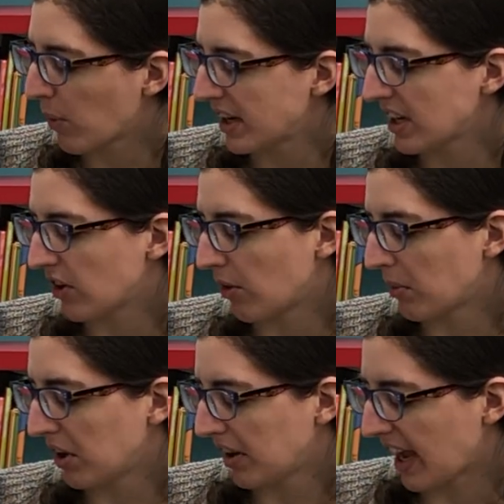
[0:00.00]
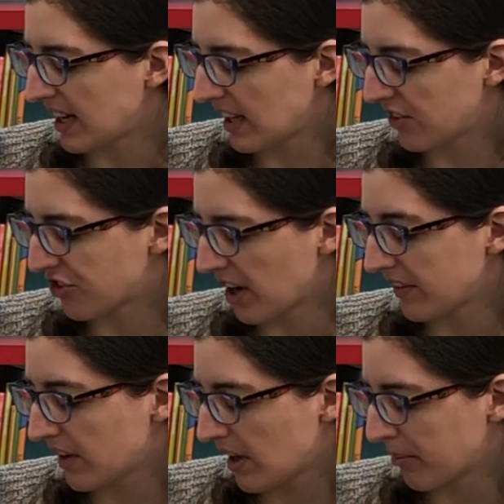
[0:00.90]
Wendy Ulmer and
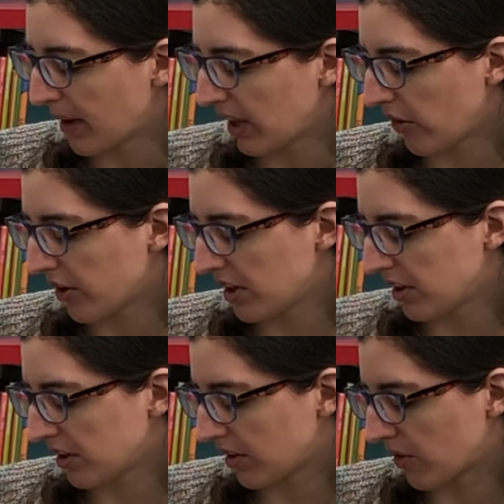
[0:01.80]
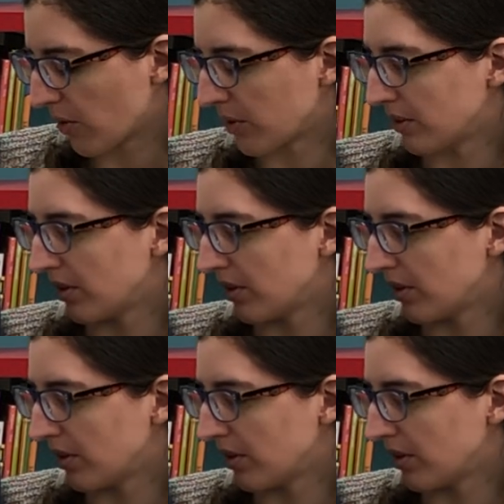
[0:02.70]
illustrated by Lauren Core.